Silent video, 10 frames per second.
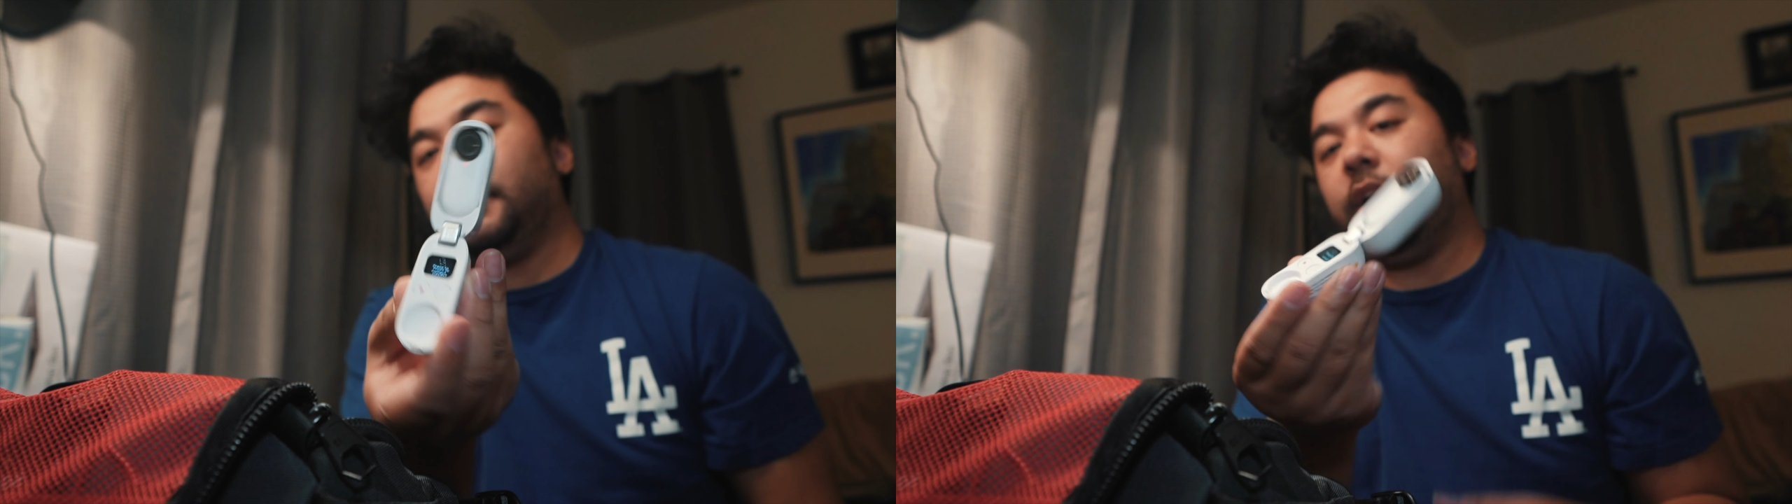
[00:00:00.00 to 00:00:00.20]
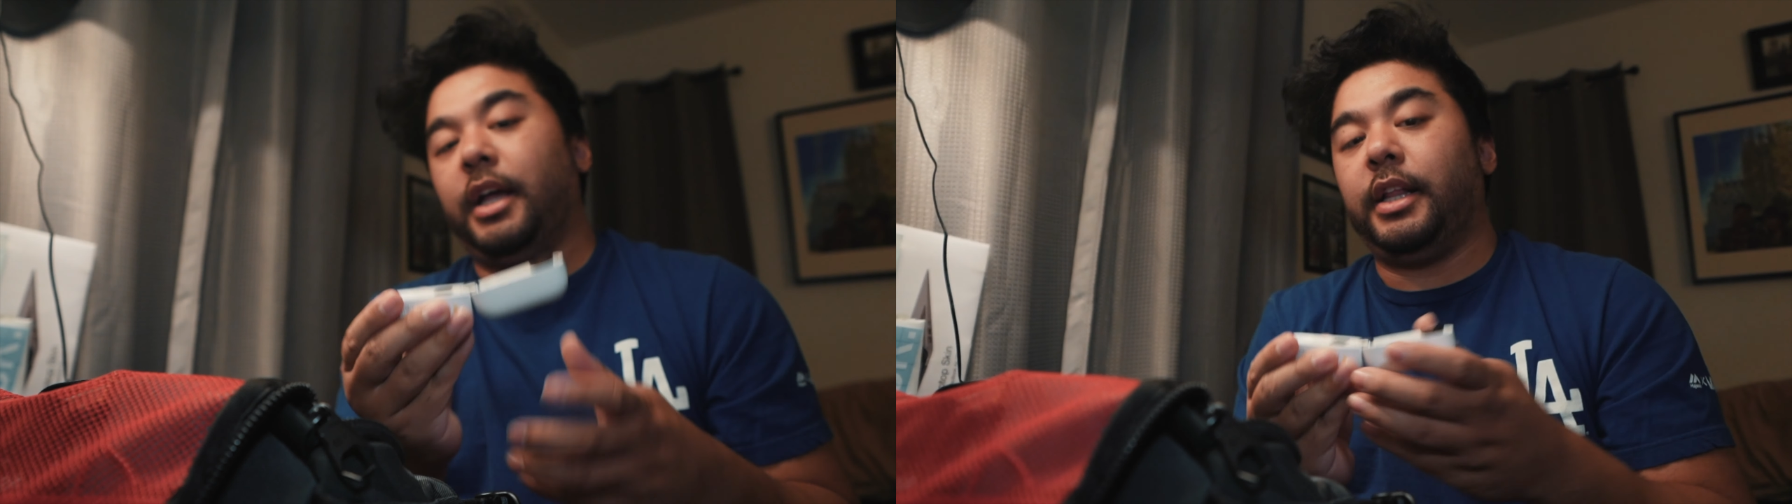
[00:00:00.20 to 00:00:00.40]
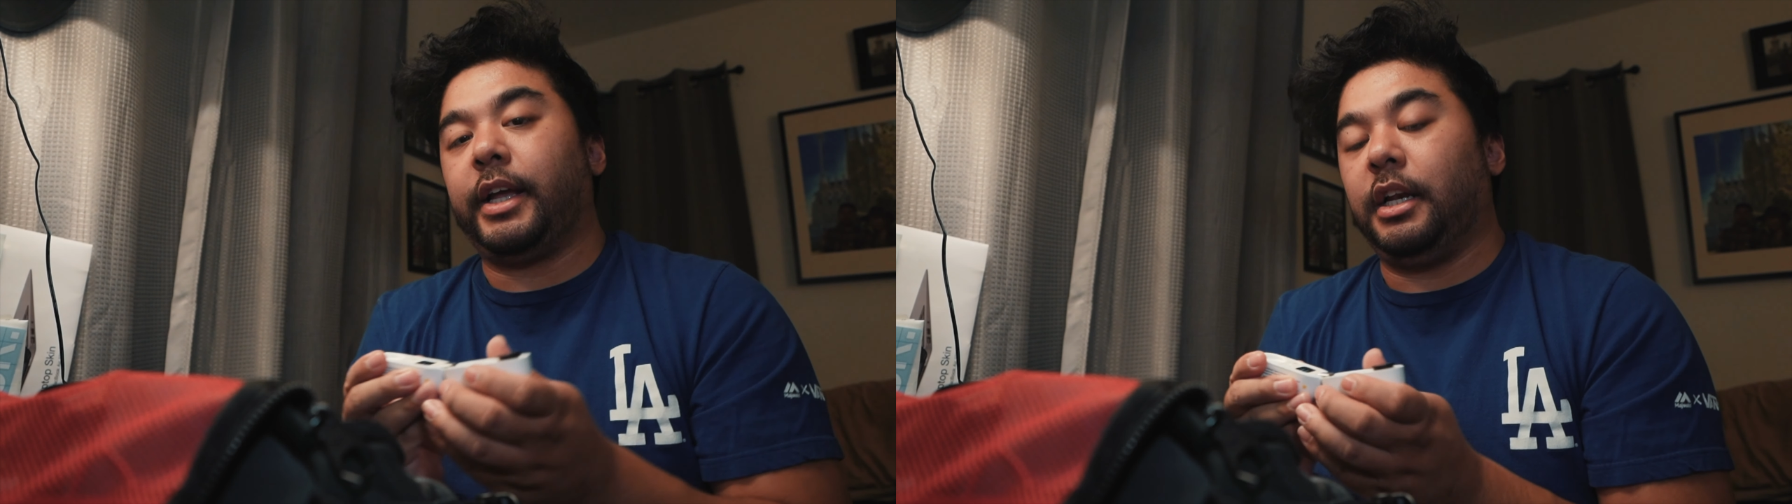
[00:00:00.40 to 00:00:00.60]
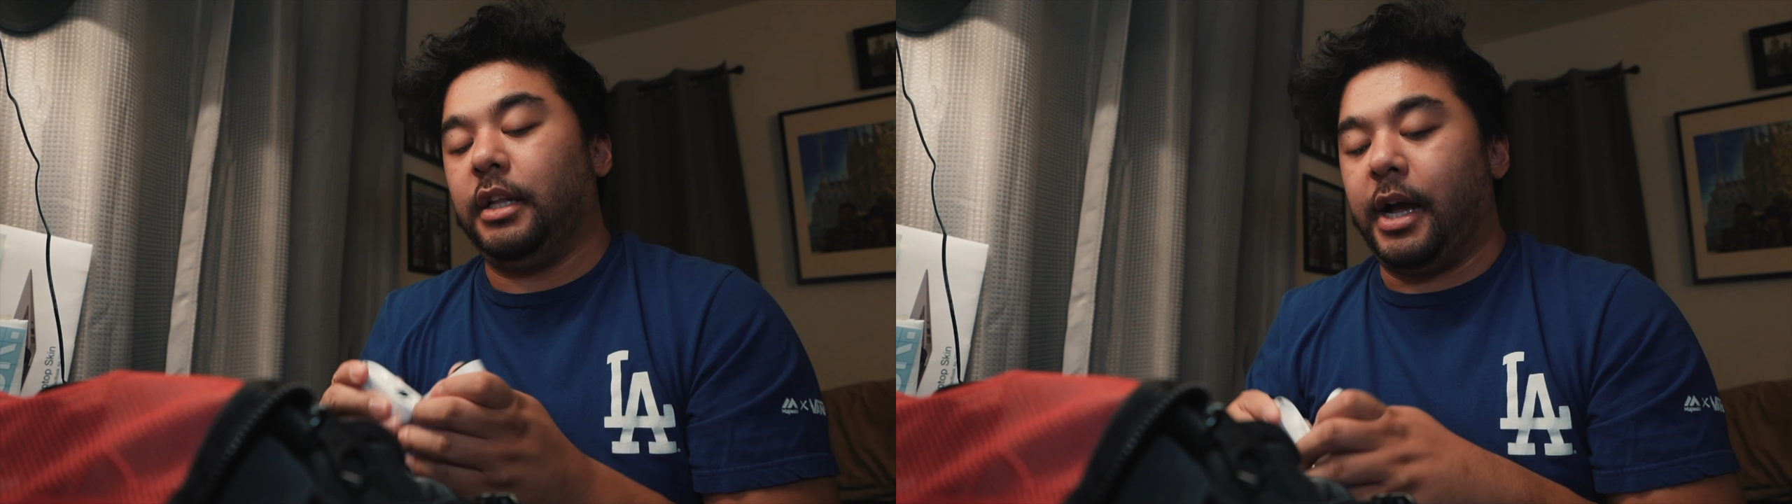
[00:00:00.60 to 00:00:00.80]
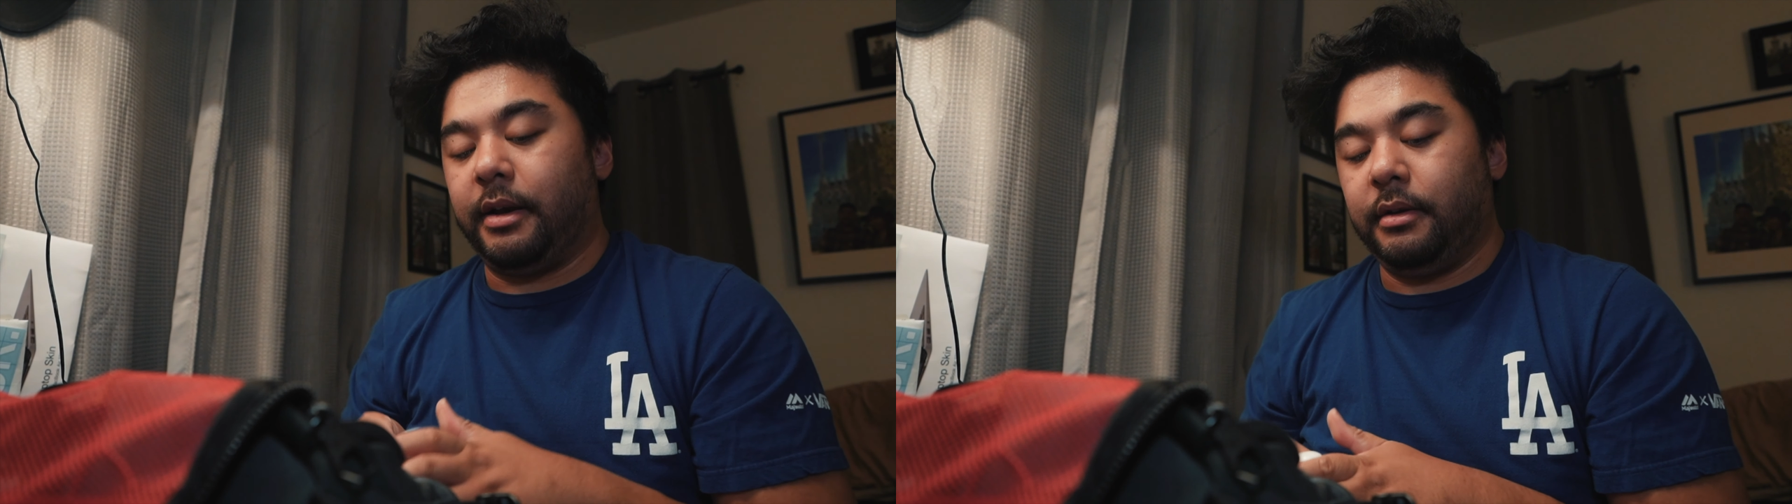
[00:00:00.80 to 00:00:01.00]
And I like it a
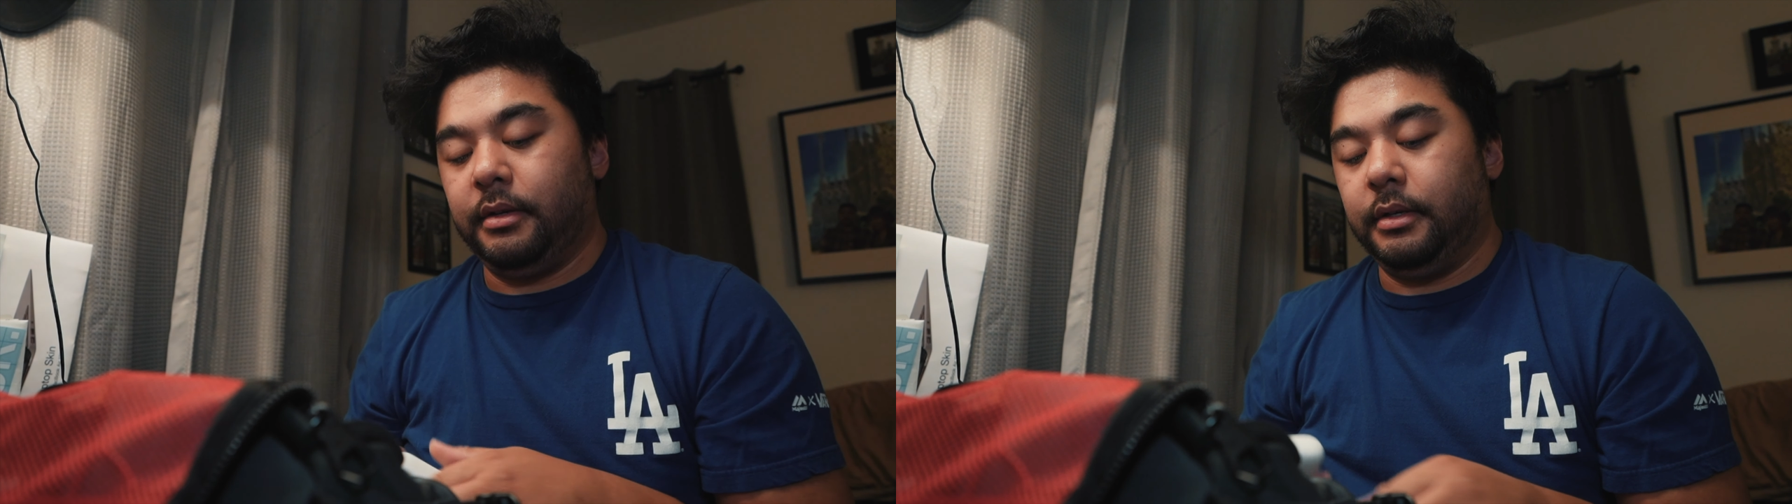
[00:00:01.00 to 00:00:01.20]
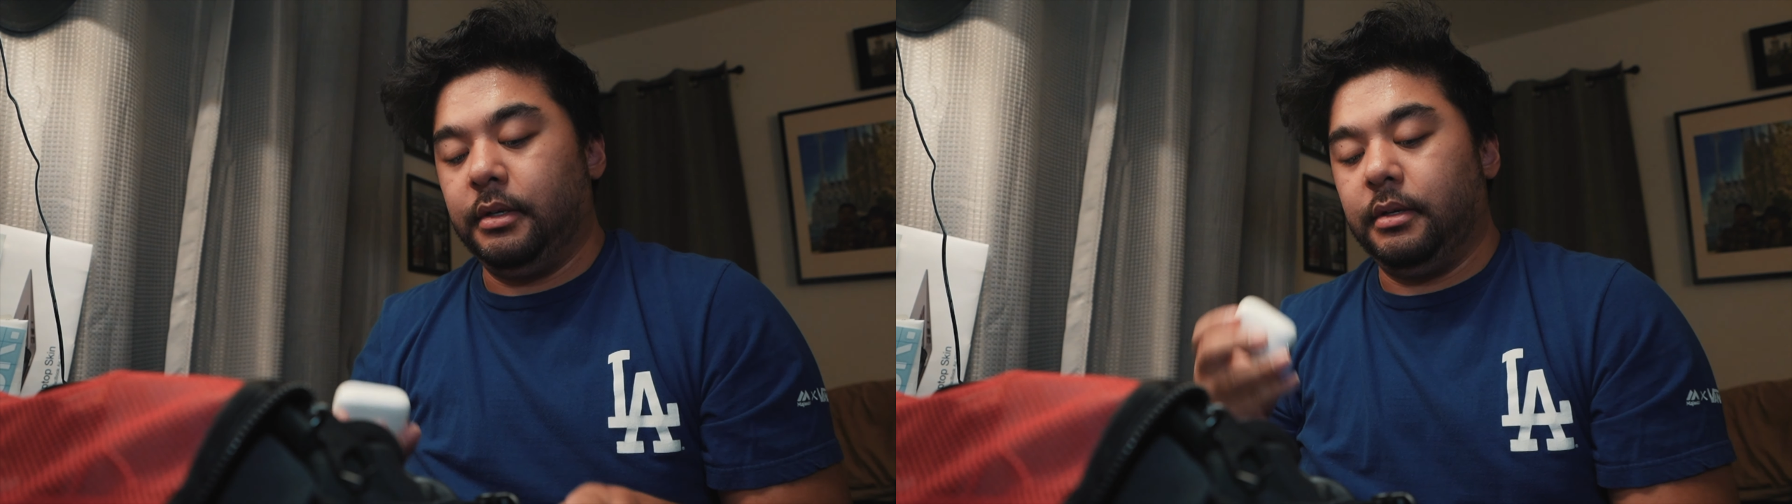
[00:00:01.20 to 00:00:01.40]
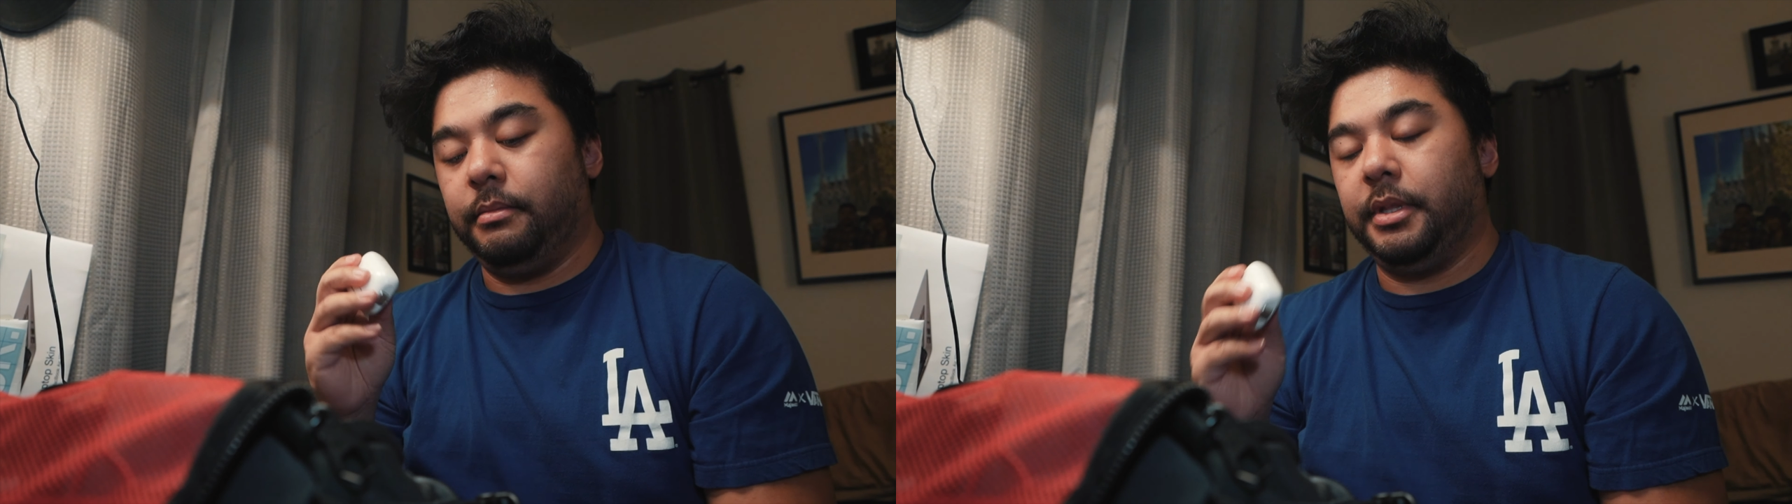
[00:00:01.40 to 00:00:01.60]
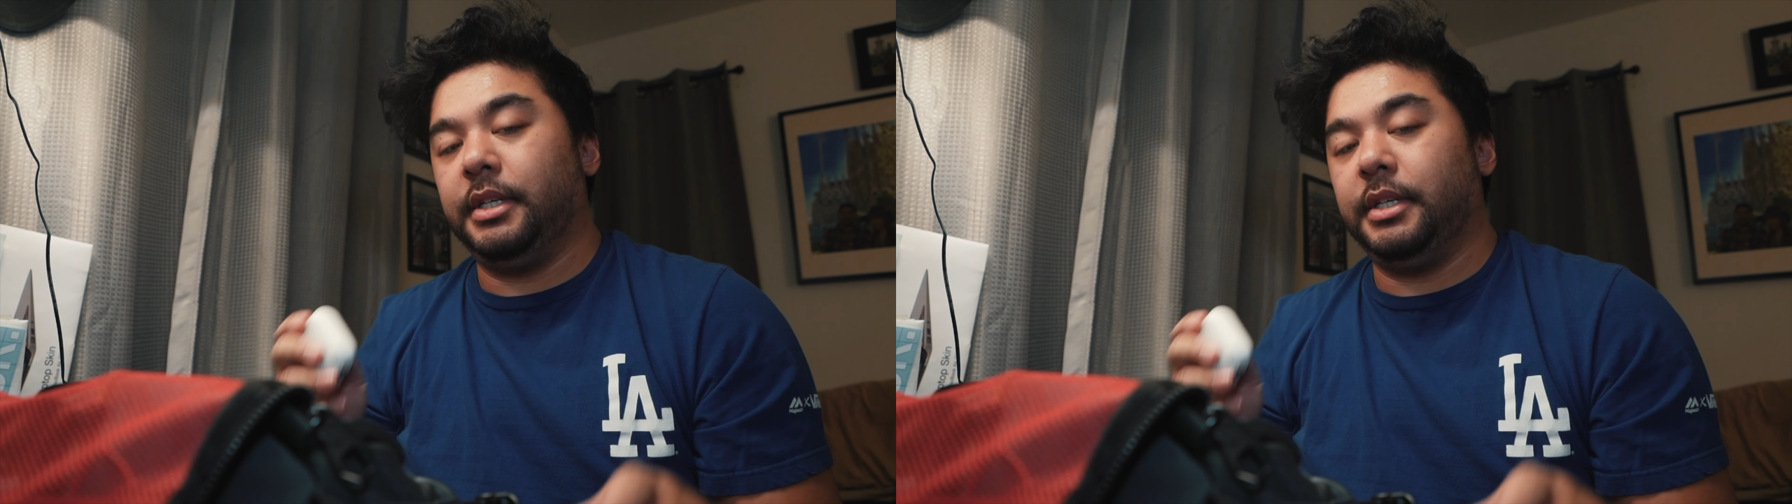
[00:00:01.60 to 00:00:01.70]
lot, but